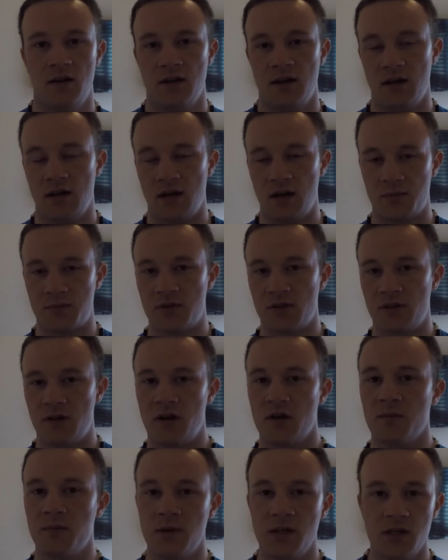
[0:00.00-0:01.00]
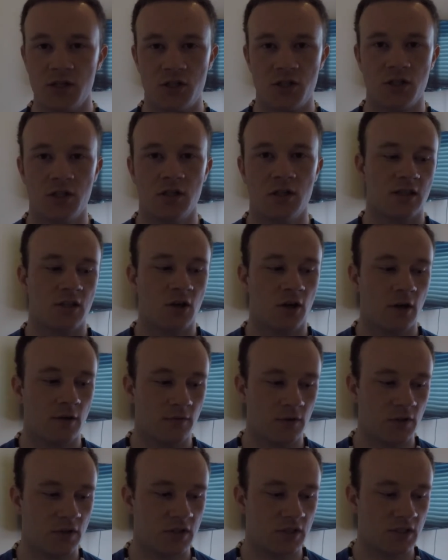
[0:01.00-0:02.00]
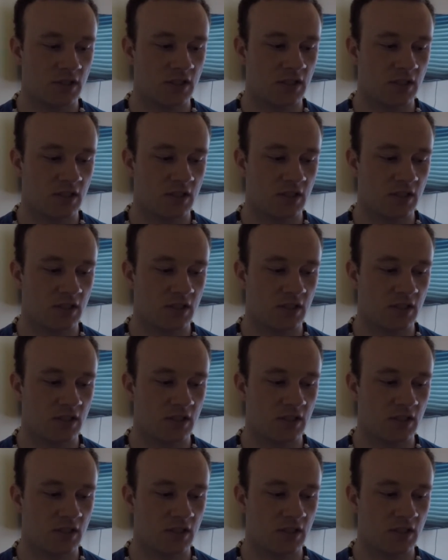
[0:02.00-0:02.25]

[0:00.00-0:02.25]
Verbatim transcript: and up to Long Beach. Carnival